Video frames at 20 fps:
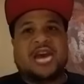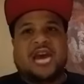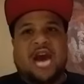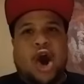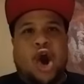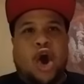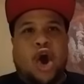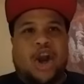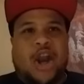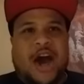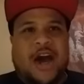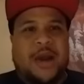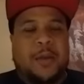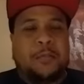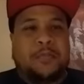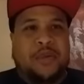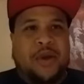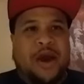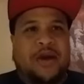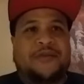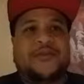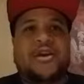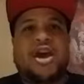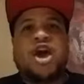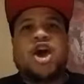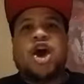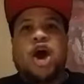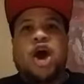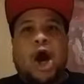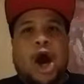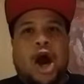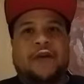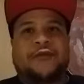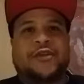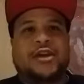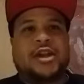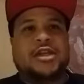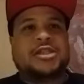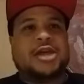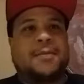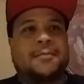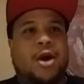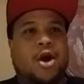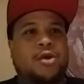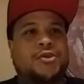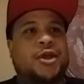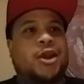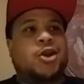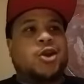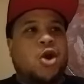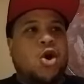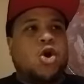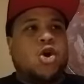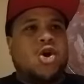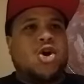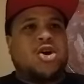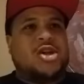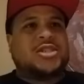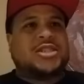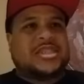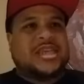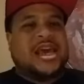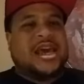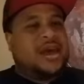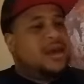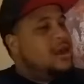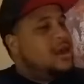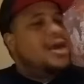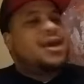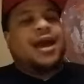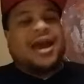All out of breath, huffing, talking about the Lord said.